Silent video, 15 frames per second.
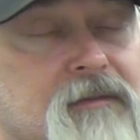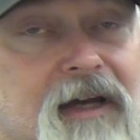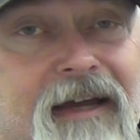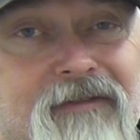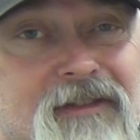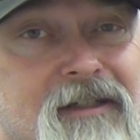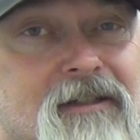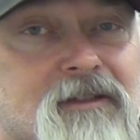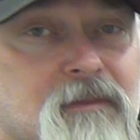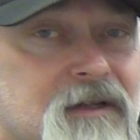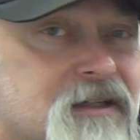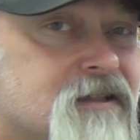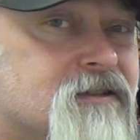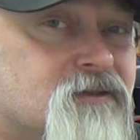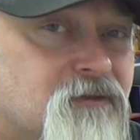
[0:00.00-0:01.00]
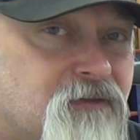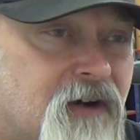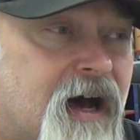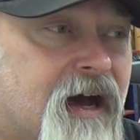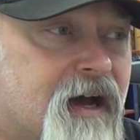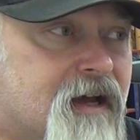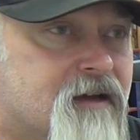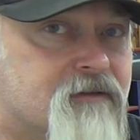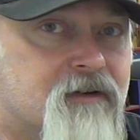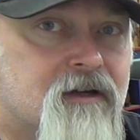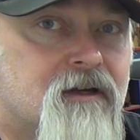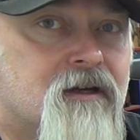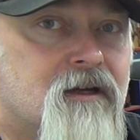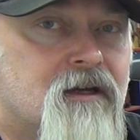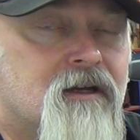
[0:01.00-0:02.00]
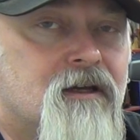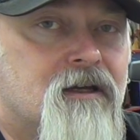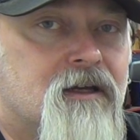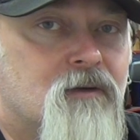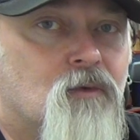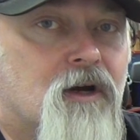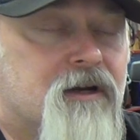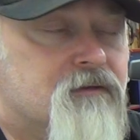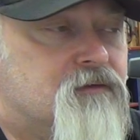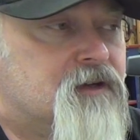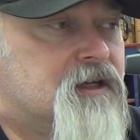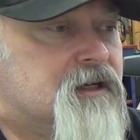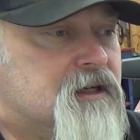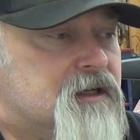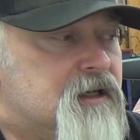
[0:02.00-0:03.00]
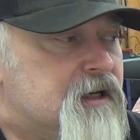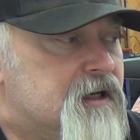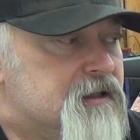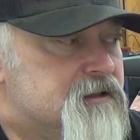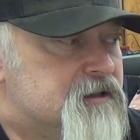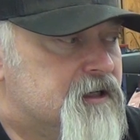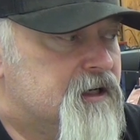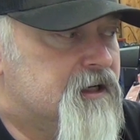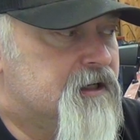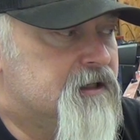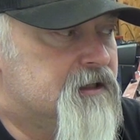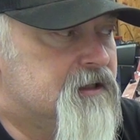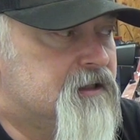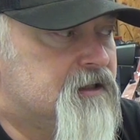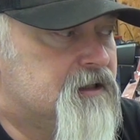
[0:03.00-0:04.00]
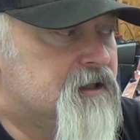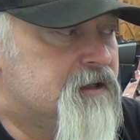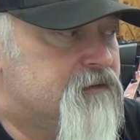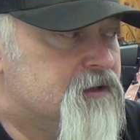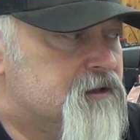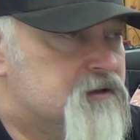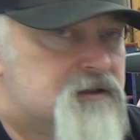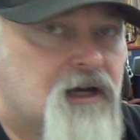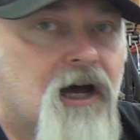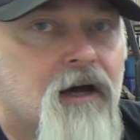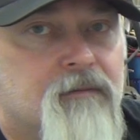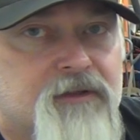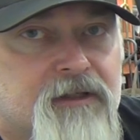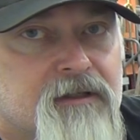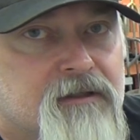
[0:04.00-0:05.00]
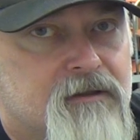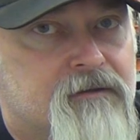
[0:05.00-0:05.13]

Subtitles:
I've seen as many as 5 in one event, and even tubbed.